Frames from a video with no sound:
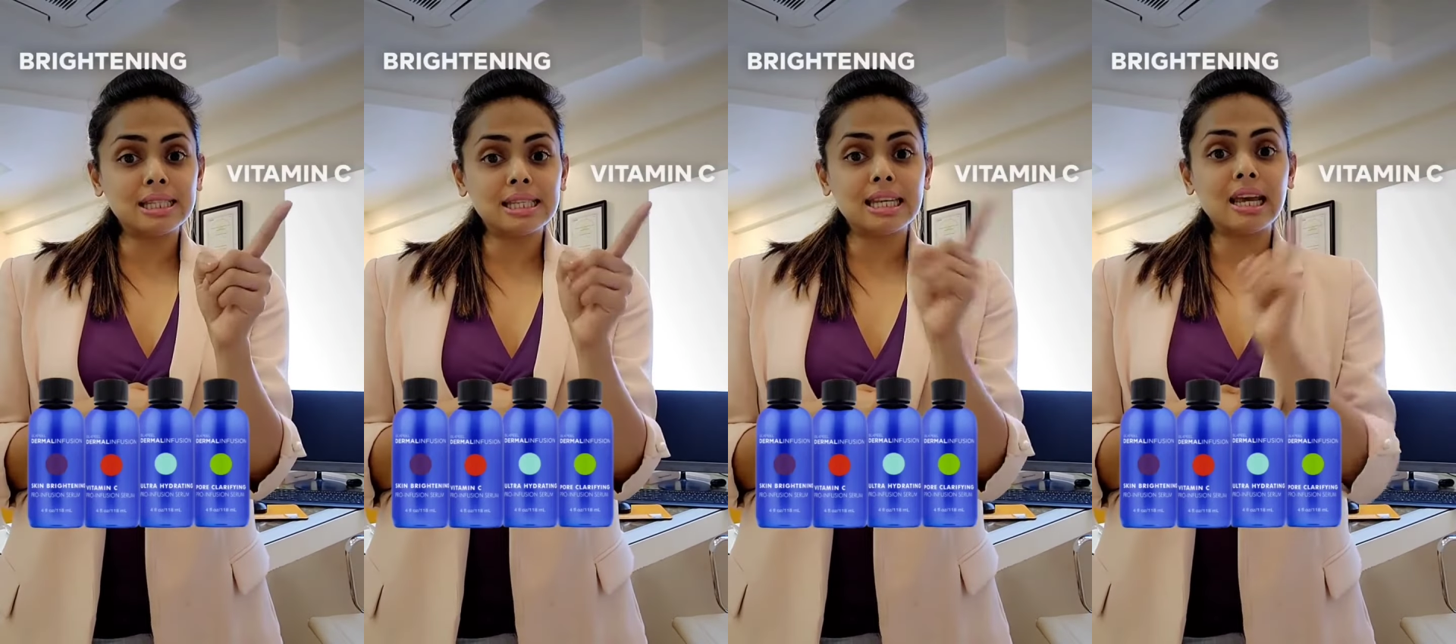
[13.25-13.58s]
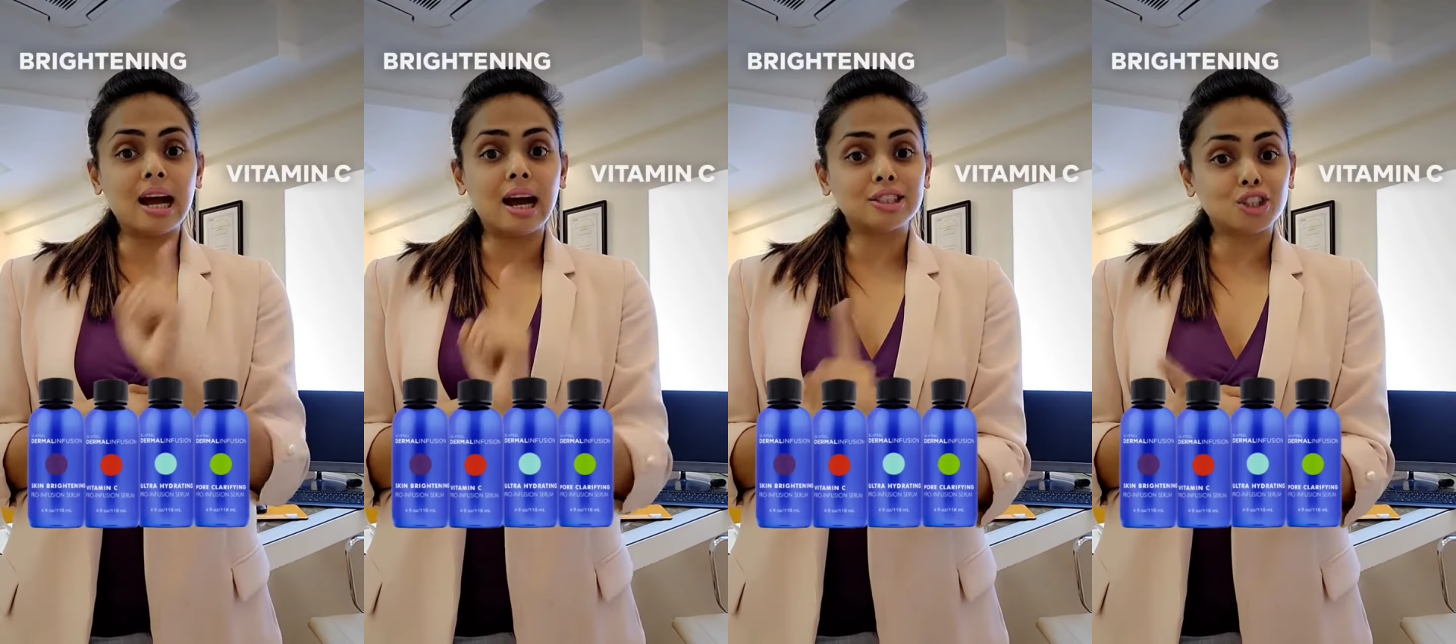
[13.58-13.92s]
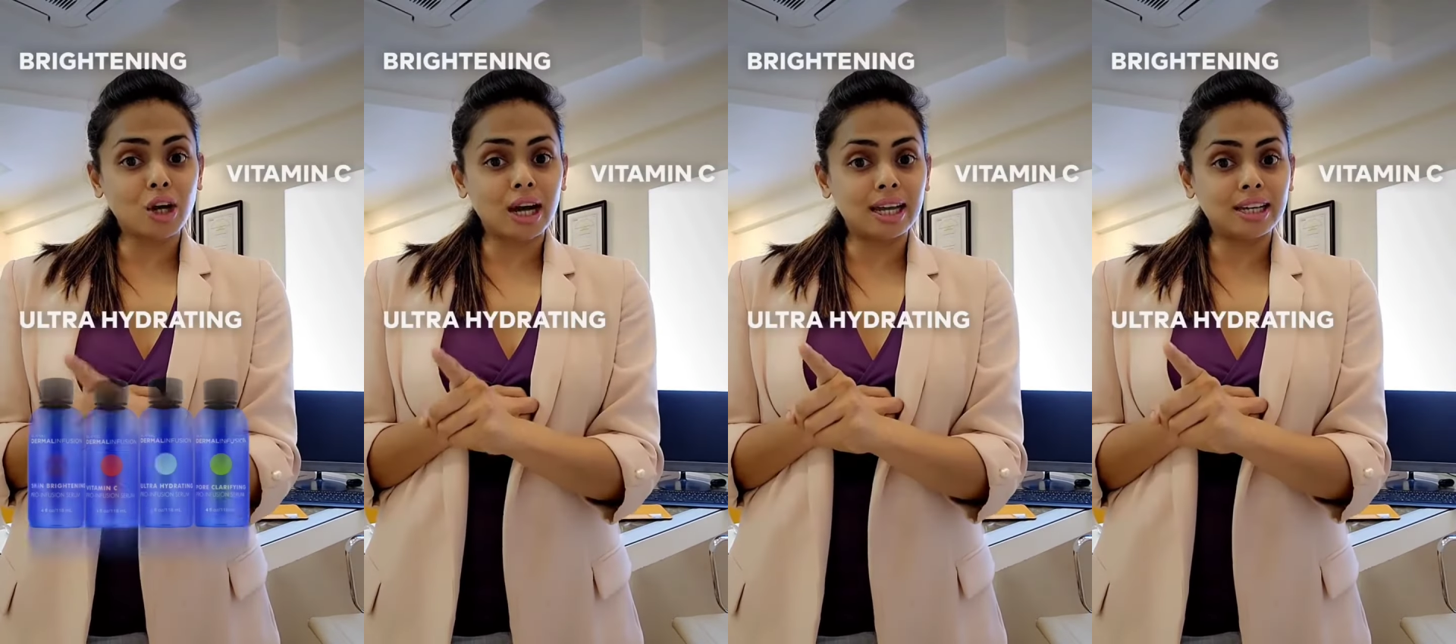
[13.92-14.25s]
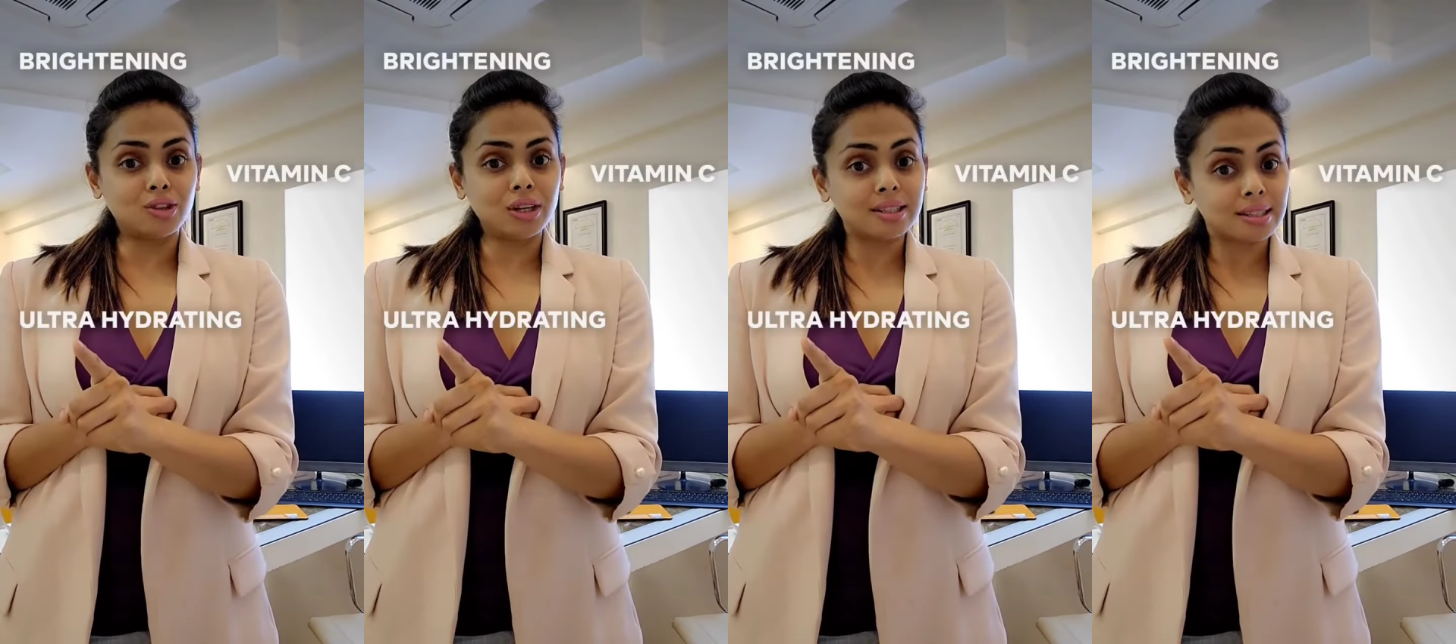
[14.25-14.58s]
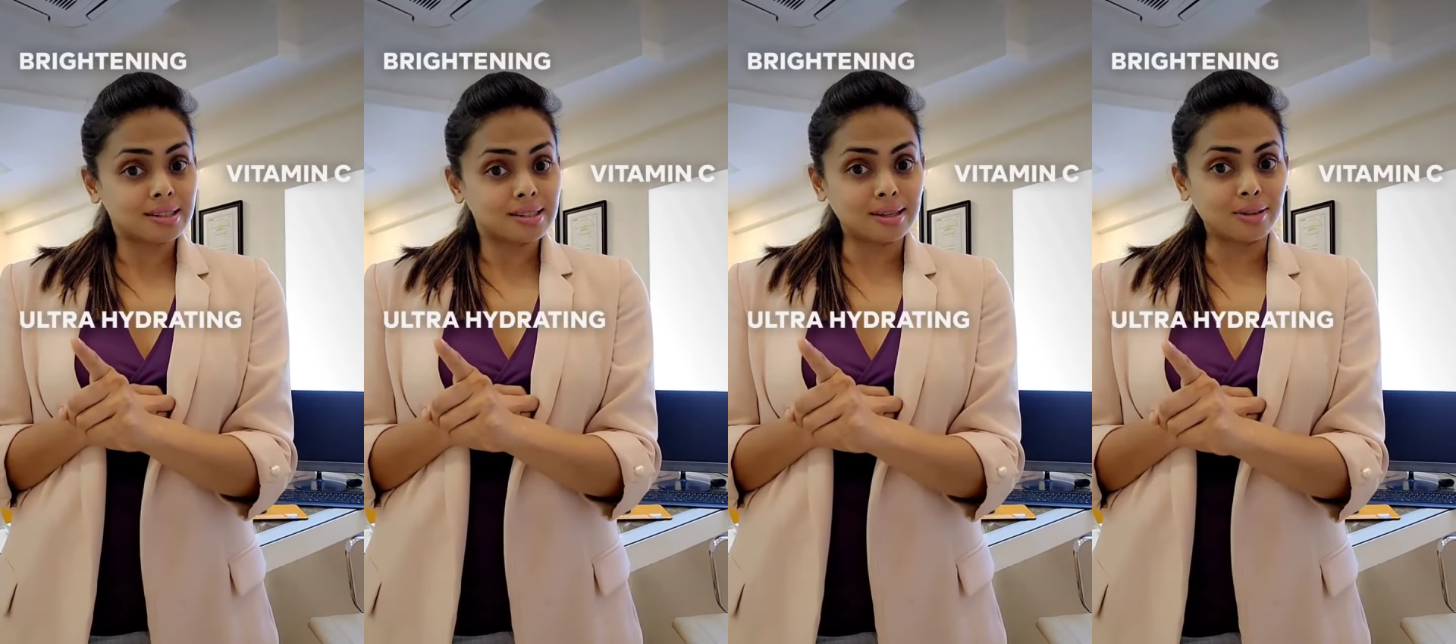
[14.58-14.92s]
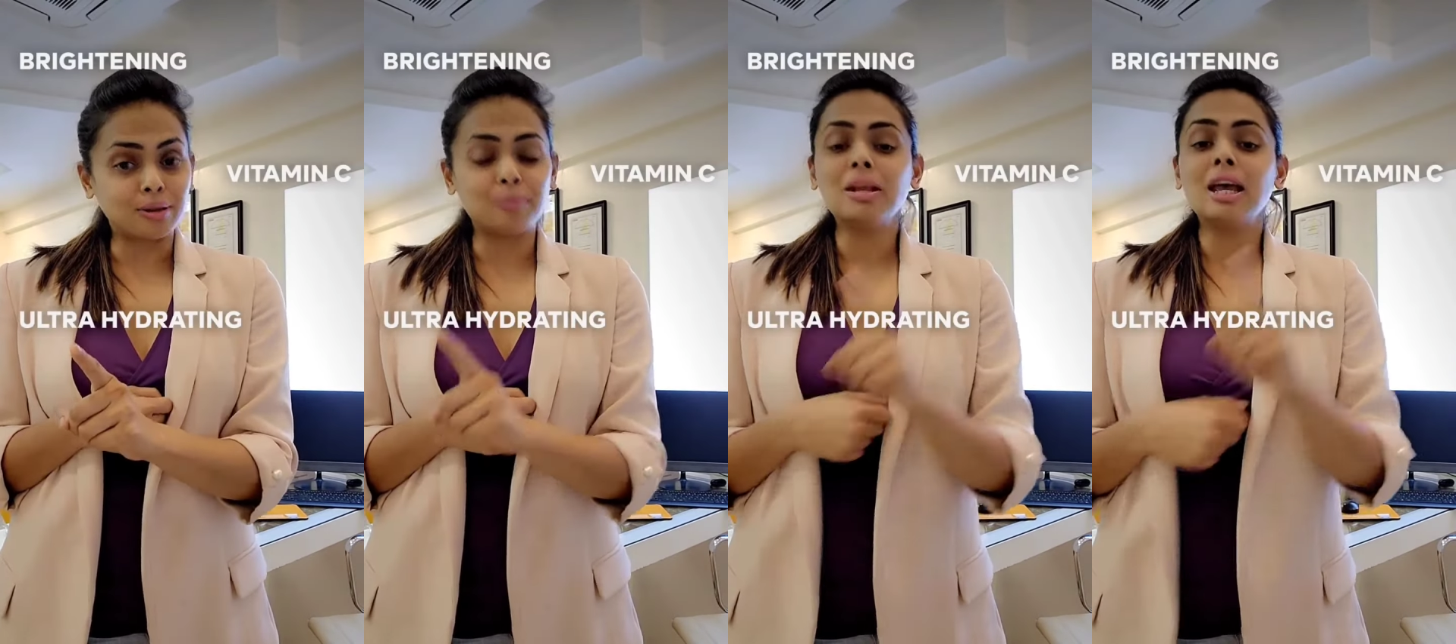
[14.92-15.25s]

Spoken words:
C, ultra hydrating serum,